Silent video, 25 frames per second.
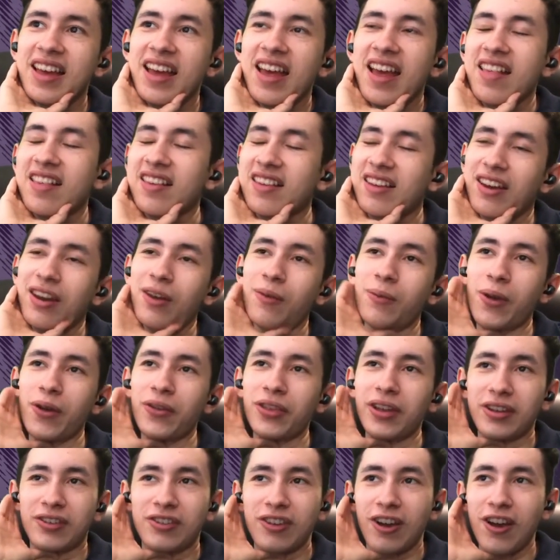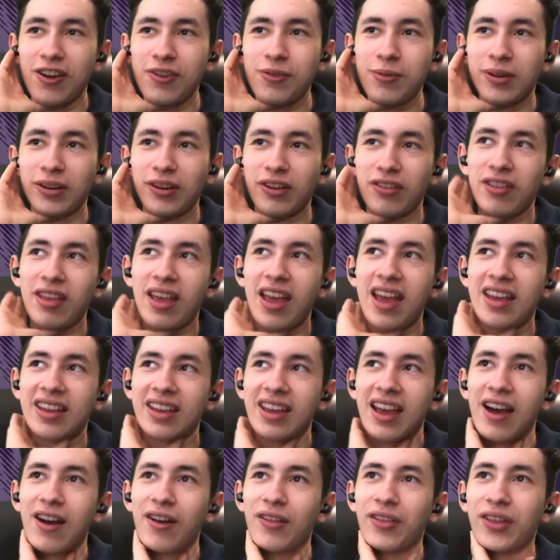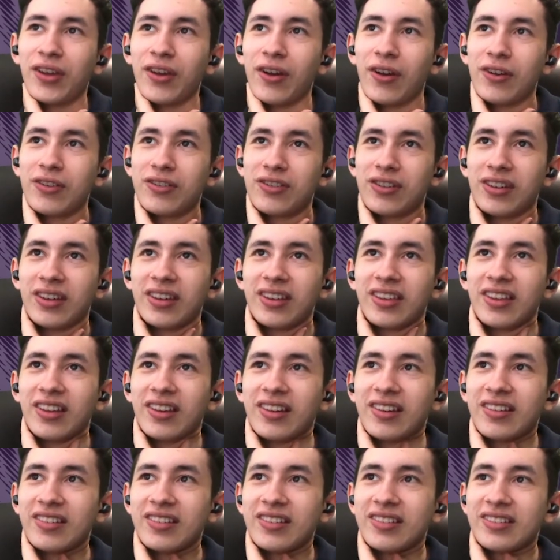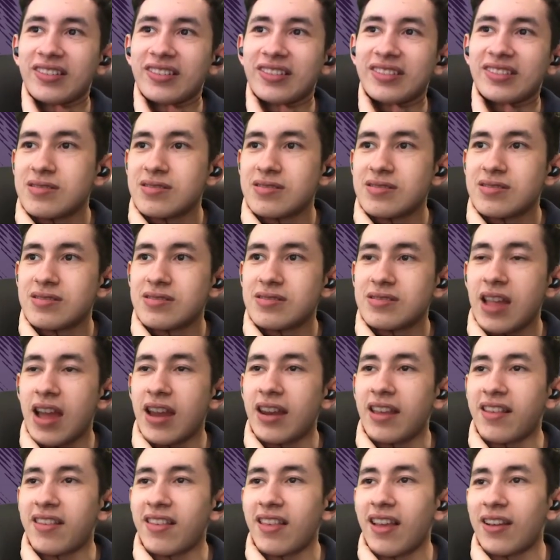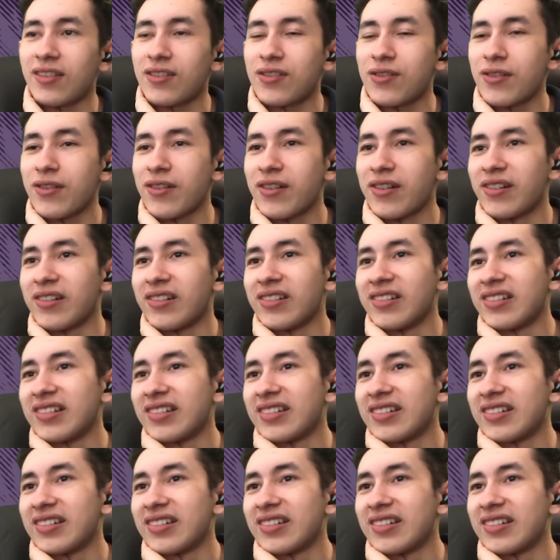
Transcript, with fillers: It's kind of weird that Joshua could just hang out in the RG, though. That is not true.